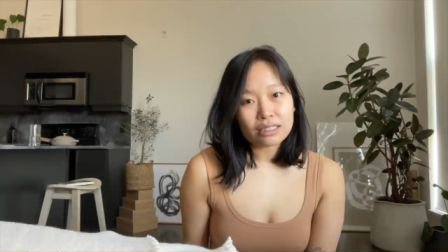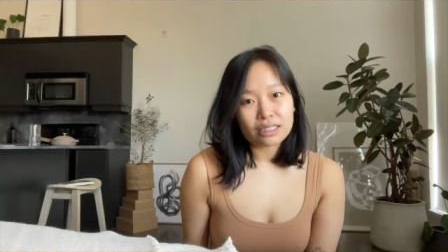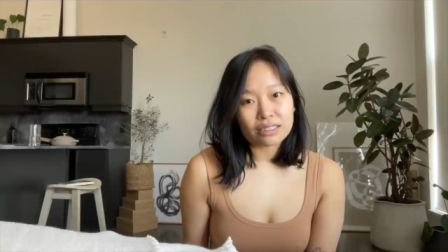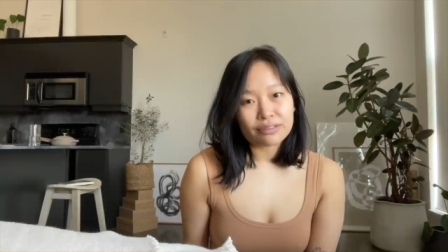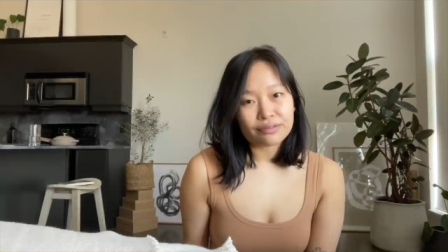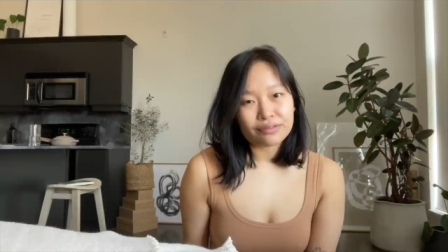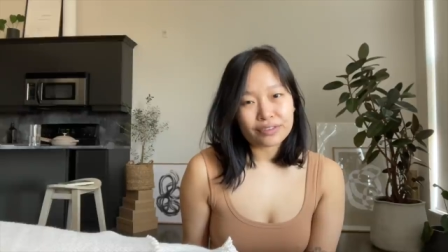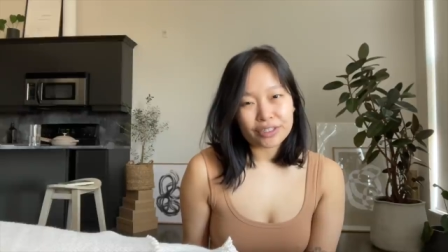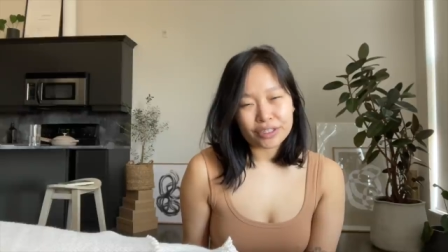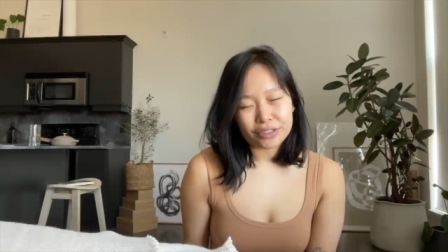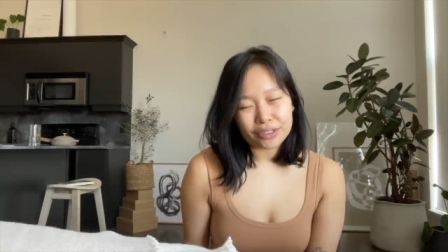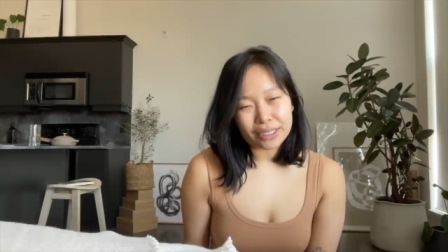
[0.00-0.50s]
and
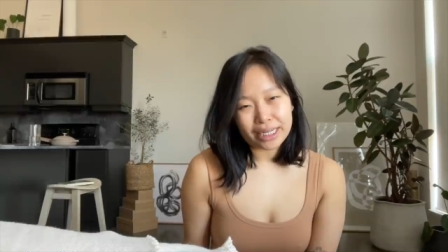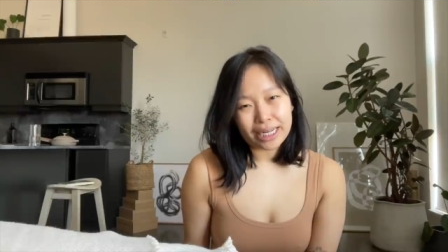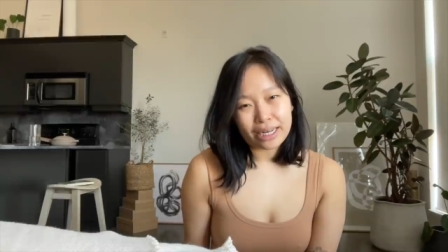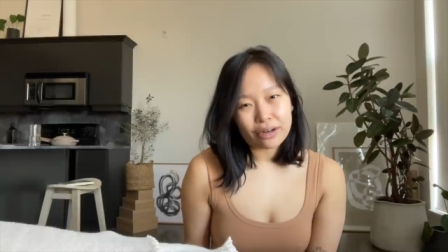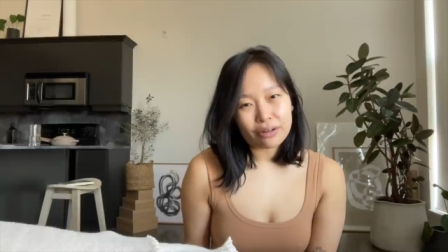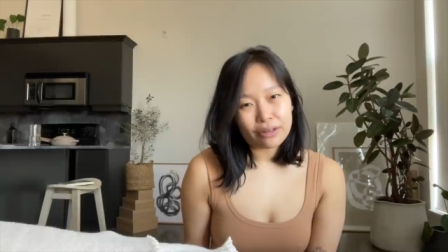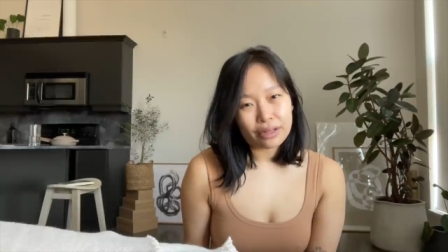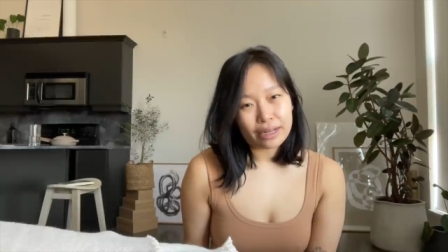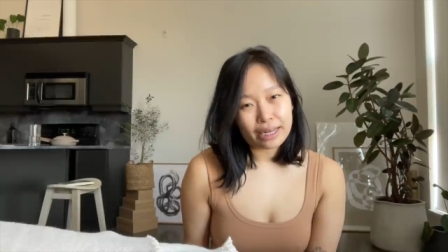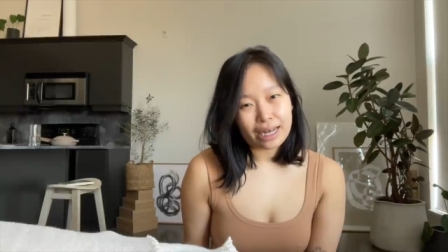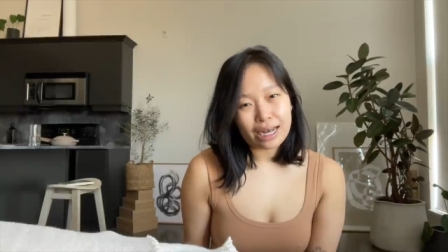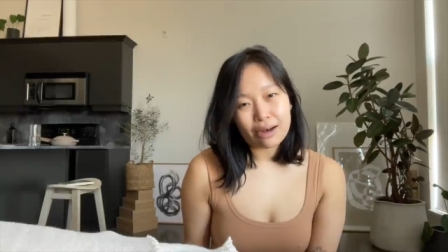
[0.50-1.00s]
figuring
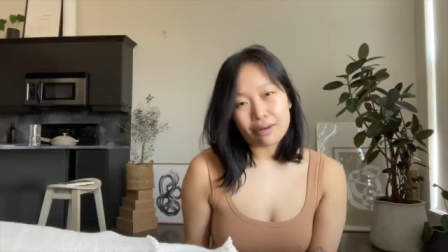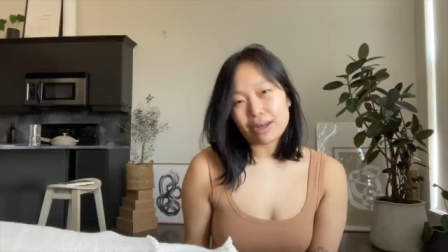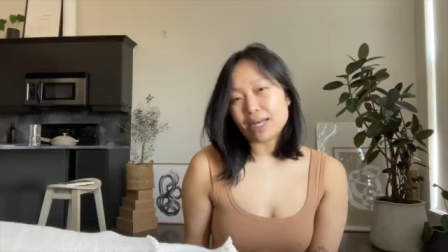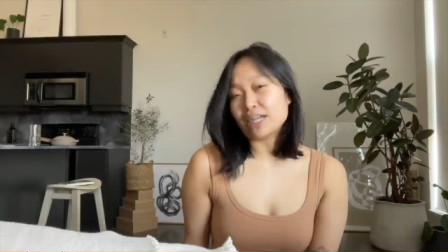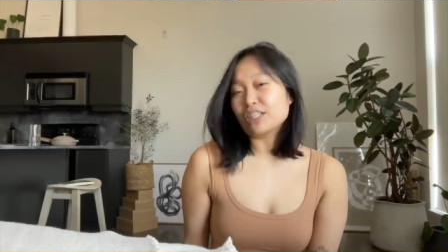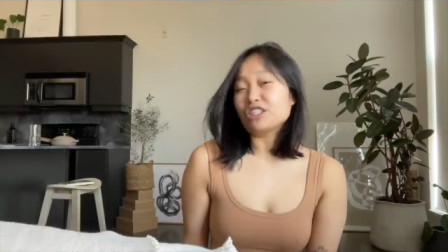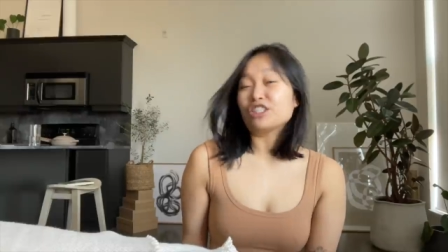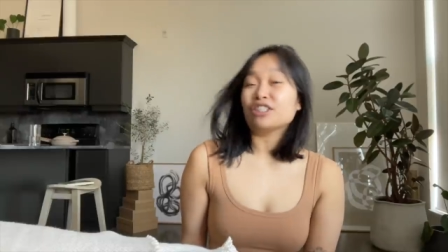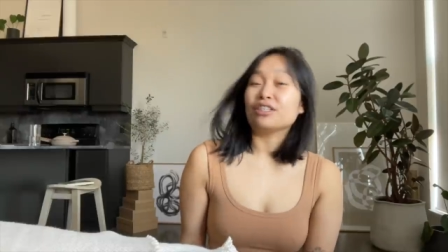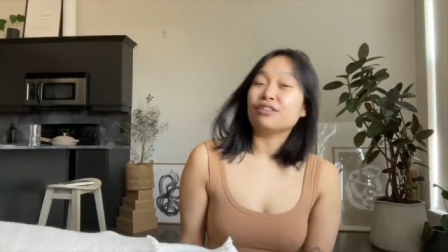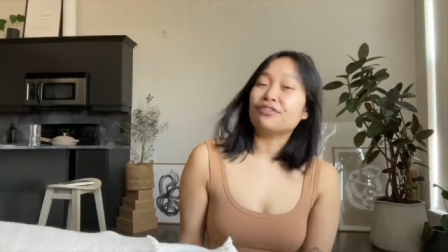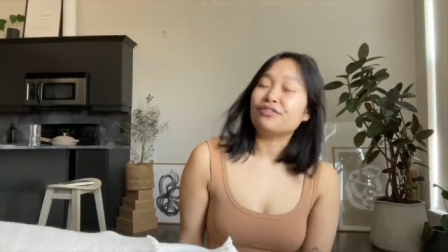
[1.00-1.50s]
out like how I
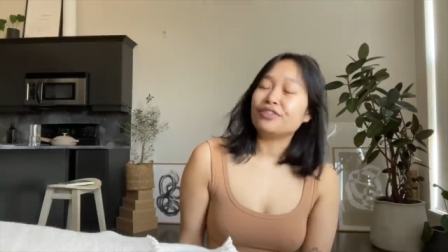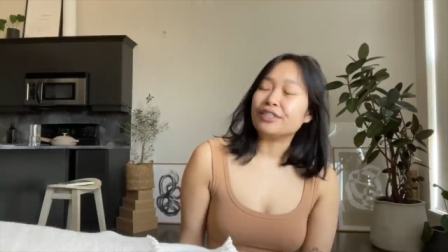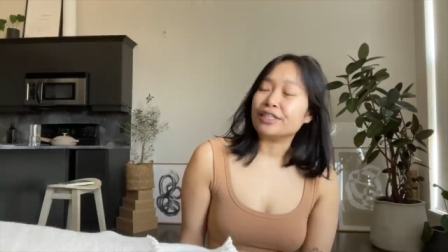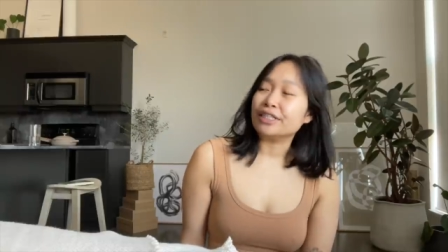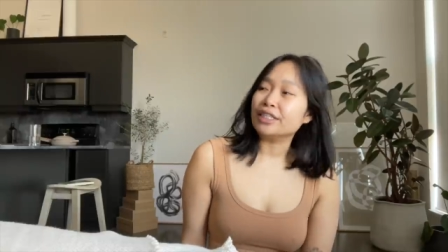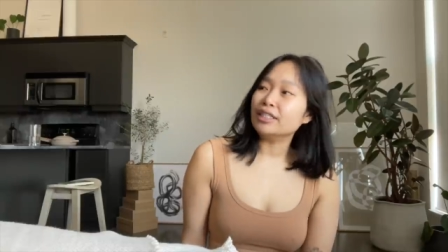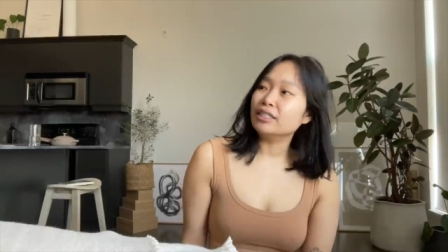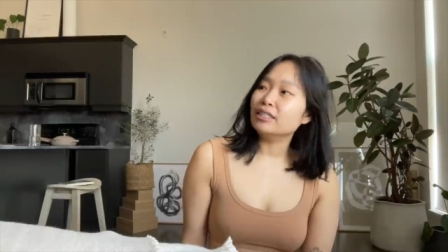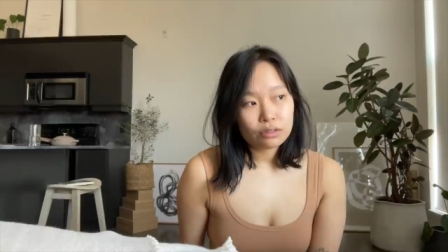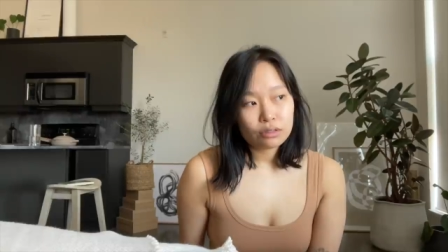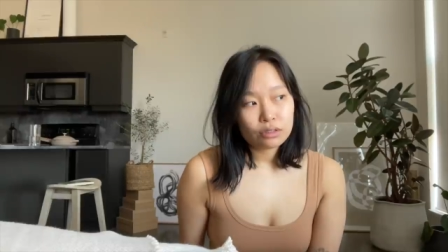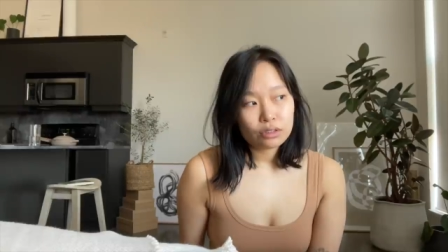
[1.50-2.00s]
actually
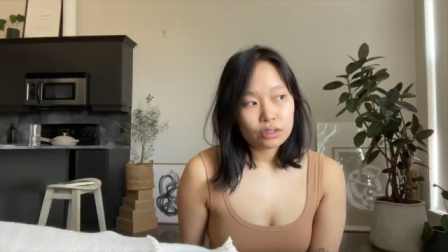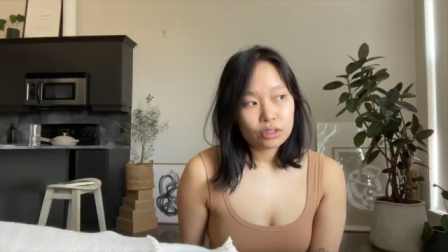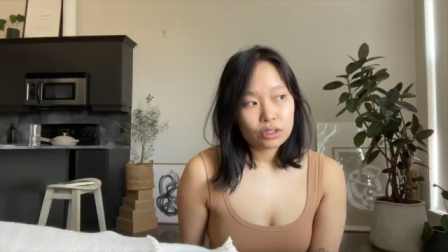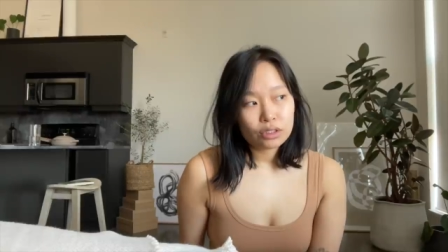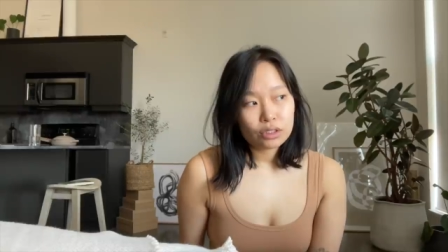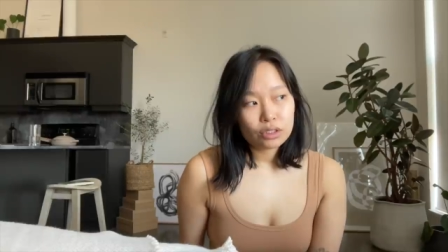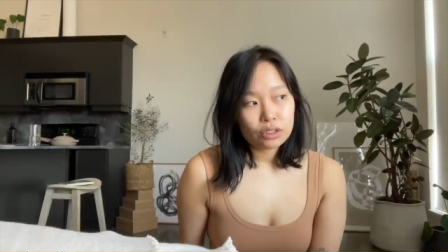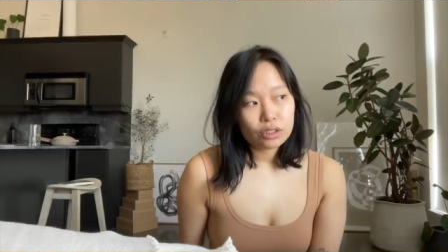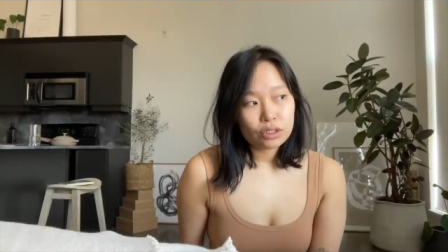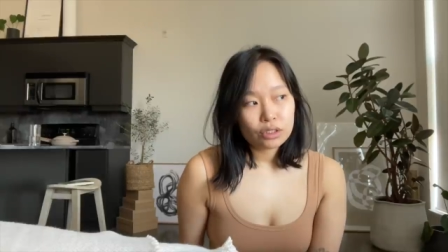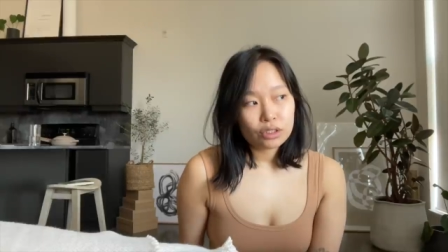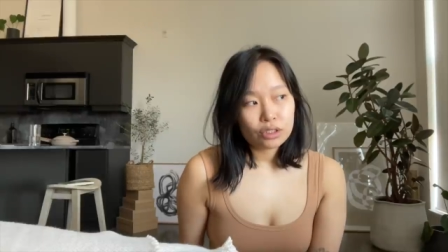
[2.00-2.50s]
feel.
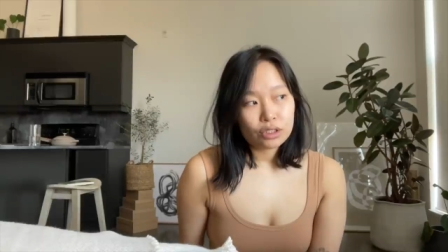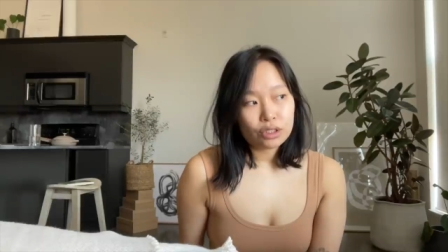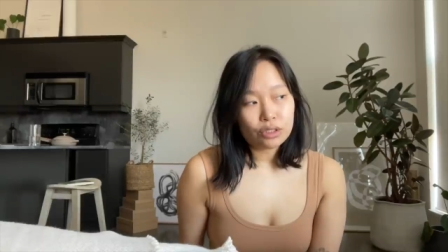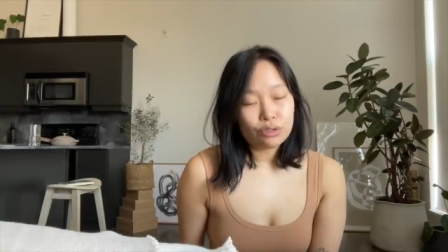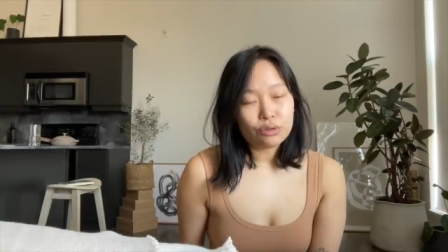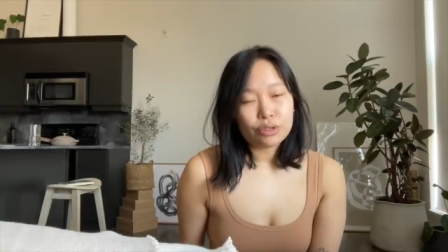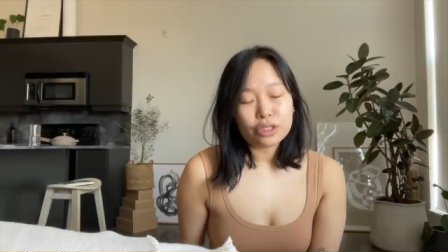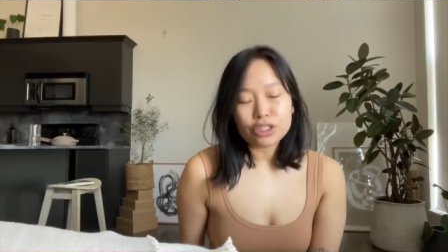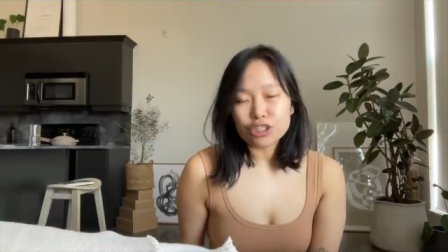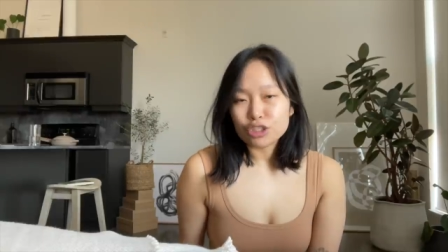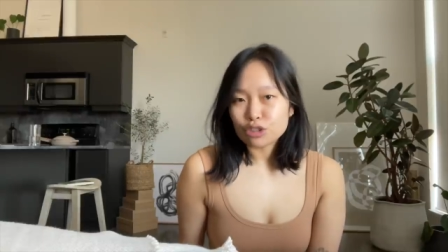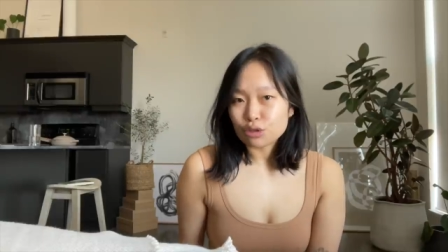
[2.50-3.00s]
You
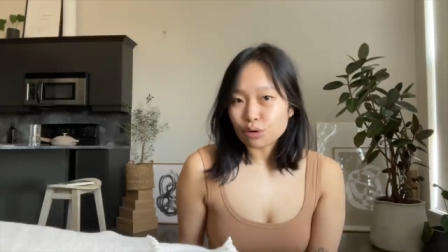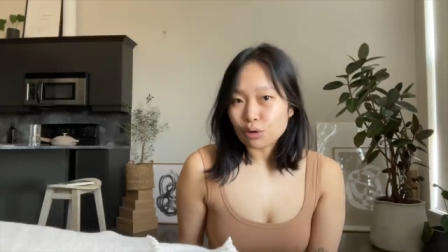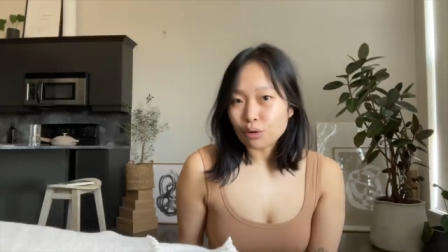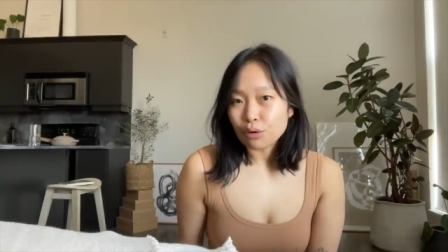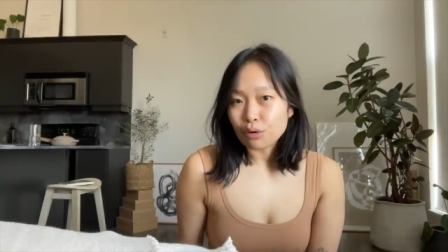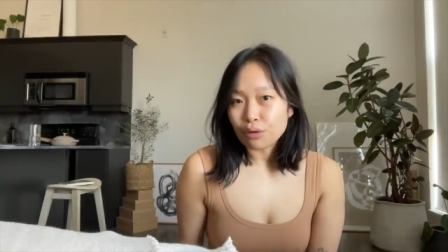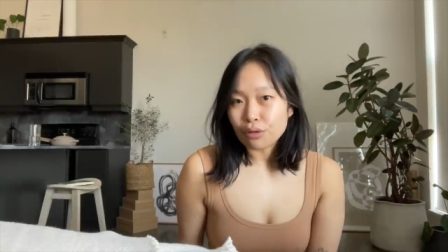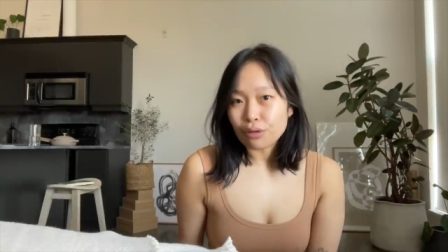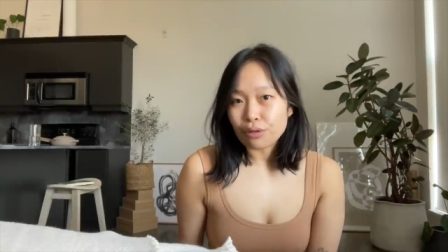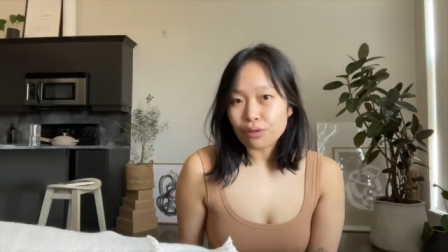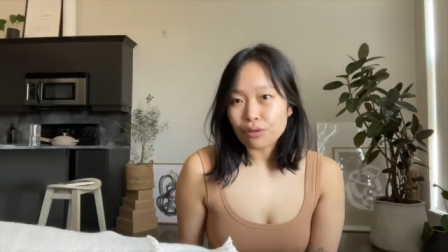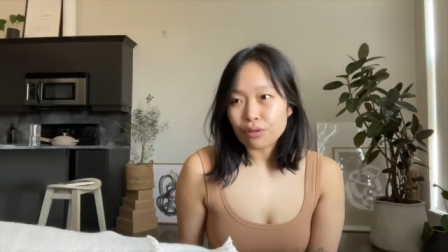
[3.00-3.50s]

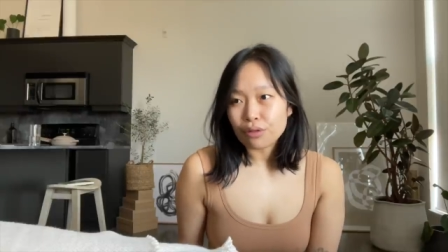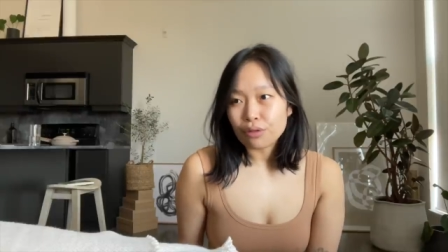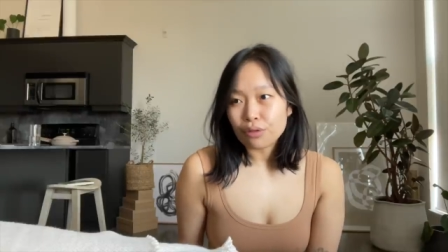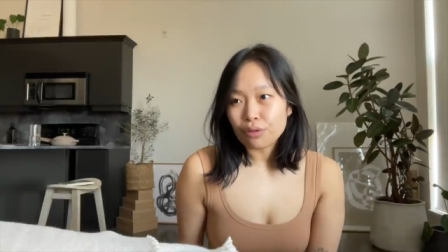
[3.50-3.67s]
control